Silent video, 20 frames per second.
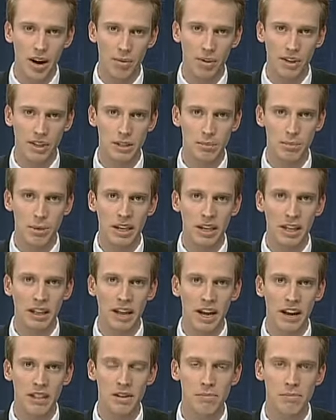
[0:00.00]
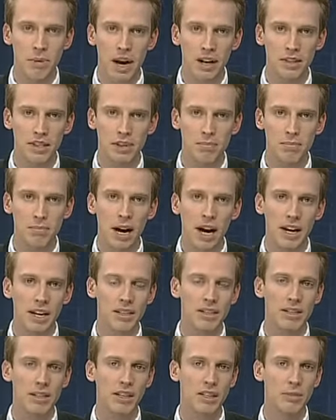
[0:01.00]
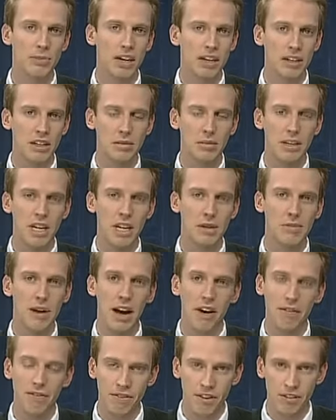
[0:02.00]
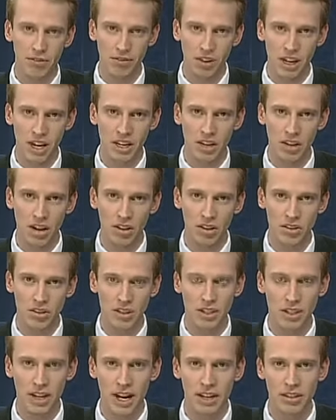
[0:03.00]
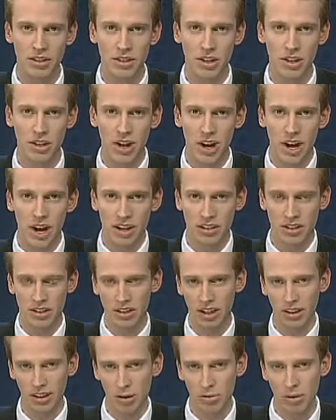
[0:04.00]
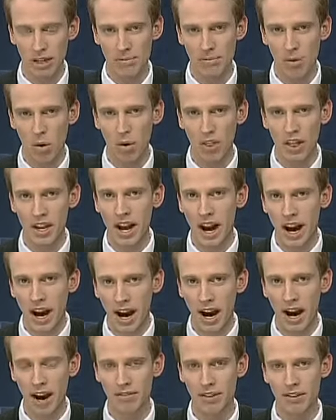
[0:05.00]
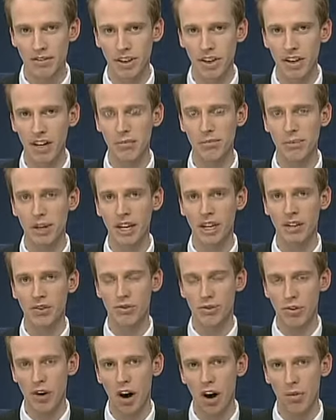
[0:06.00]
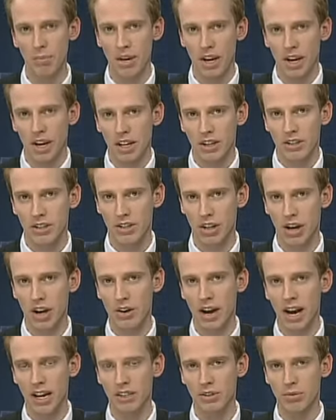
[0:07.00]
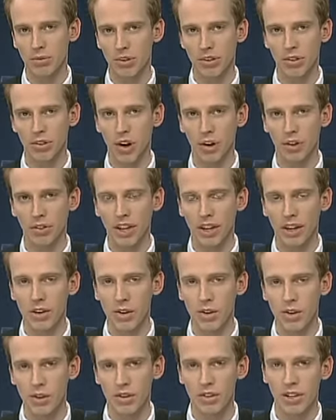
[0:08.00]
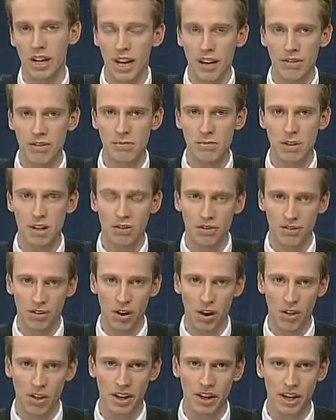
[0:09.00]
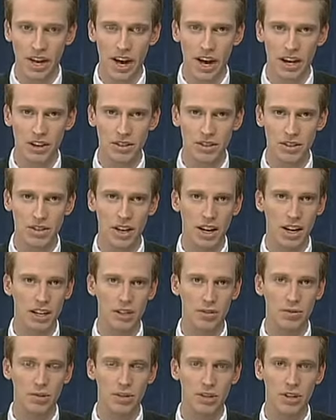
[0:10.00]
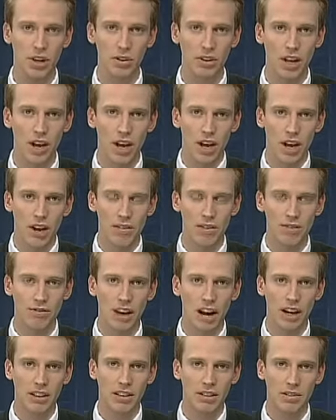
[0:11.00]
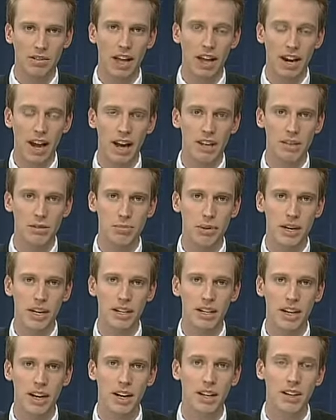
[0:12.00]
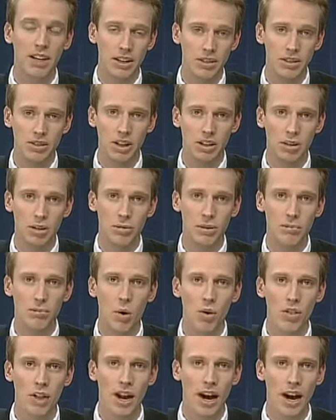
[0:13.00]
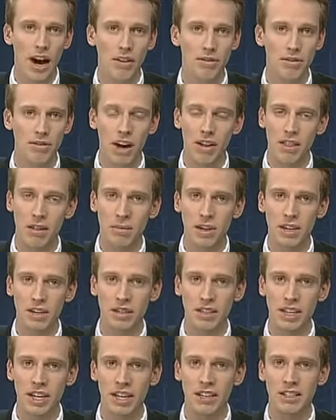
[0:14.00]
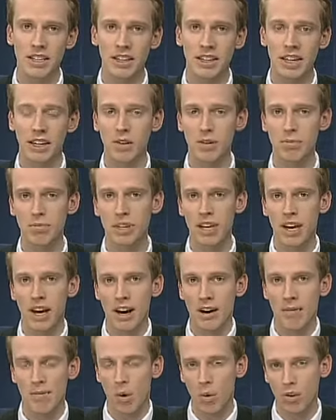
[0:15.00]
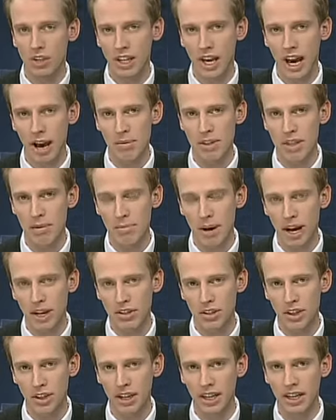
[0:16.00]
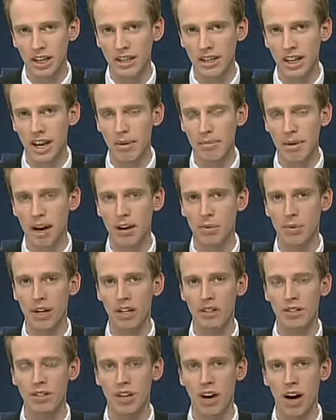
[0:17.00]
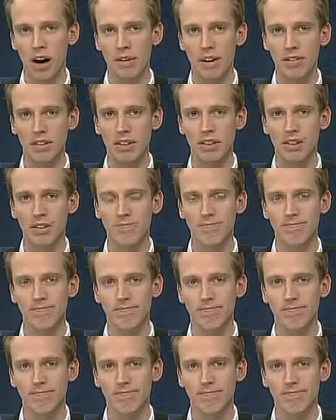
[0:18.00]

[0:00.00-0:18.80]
We're expecting that in the budget, but it's expected to be at about $15 a tonne, so just a little bit more than half, a very big drop. So as a result, there could even be further cuts as a result of the fact that that has been, uh, yeah, just a little bit more than half of that. The Minister hinting there could be more to come in the budget in about a week's time. Have a listen.